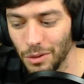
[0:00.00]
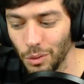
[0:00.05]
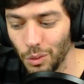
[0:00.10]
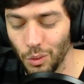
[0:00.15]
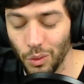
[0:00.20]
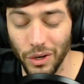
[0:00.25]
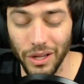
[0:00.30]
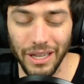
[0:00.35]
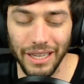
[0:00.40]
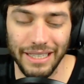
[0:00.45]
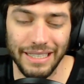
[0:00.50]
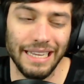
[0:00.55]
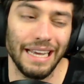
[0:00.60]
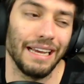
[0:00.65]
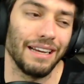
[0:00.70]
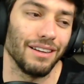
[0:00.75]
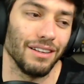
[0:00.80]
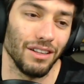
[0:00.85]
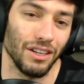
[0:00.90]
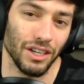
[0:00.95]
really
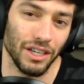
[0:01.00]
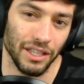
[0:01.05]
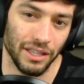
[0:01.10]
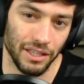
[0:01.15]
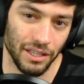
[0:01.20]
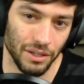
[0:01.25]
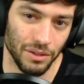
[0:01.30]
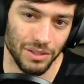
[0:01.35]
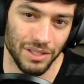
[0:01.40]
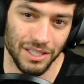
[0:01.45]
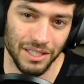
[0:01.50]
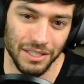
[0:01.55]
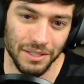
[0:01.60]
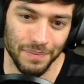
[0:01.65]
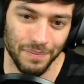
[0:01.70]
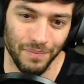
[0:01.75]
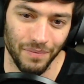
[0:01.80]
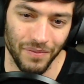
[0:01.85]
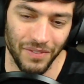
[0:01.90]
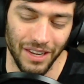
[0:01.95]
take a look at those
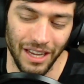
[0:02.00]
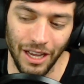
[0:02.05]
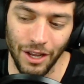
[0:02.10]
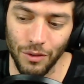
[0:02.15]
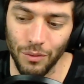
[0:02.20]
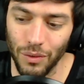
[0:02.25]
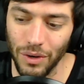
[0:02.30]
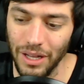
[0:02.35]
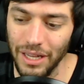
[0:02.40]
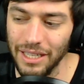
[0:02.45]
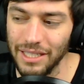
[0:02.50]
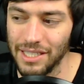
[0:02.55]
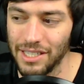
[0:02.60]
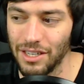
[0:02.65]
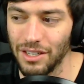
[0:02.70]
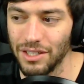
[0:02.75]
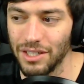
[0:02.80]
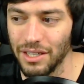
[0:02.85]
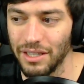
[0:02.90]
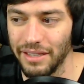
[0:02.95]
and really
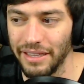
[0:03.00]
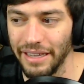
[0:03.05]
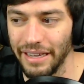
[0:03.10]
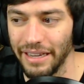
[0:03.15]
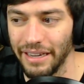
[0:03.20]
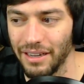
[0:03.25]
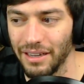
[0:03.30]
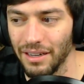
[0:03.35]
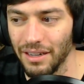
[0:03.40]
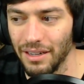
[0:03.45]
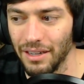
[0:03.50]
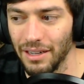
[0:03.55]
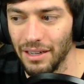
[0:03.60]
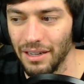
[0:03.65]
start to think,